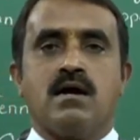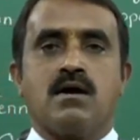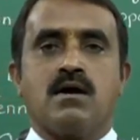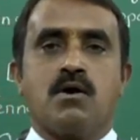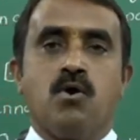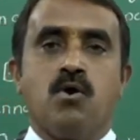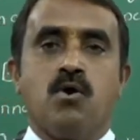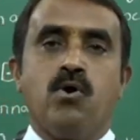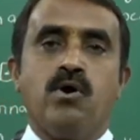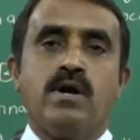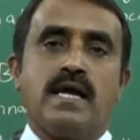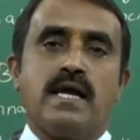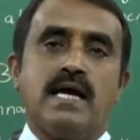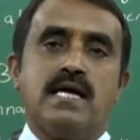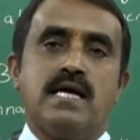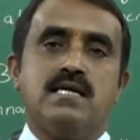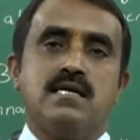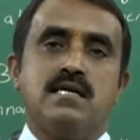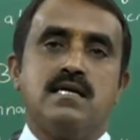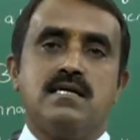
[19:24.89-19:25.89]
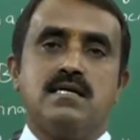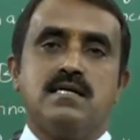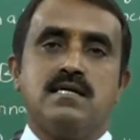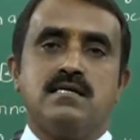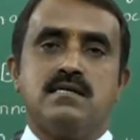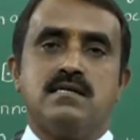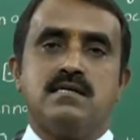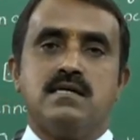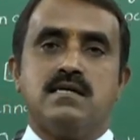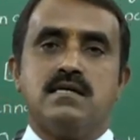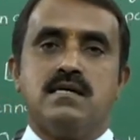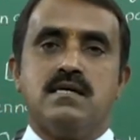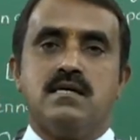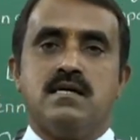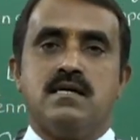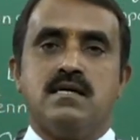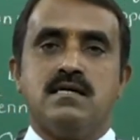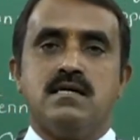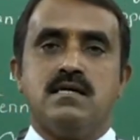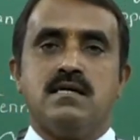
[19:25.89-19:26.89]
gold and
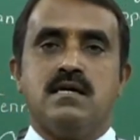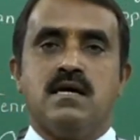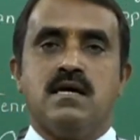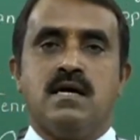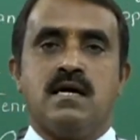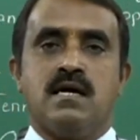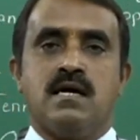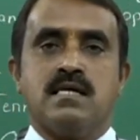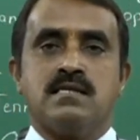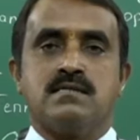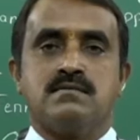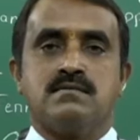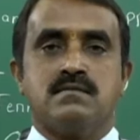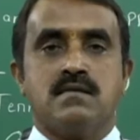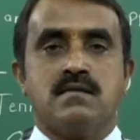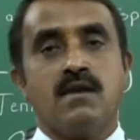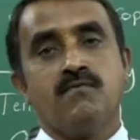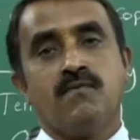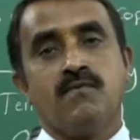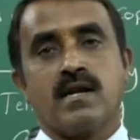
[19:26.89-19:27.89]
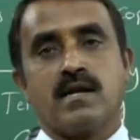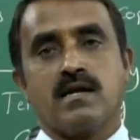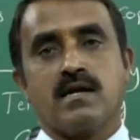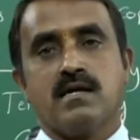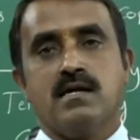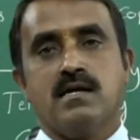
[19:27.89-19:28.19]
this silver.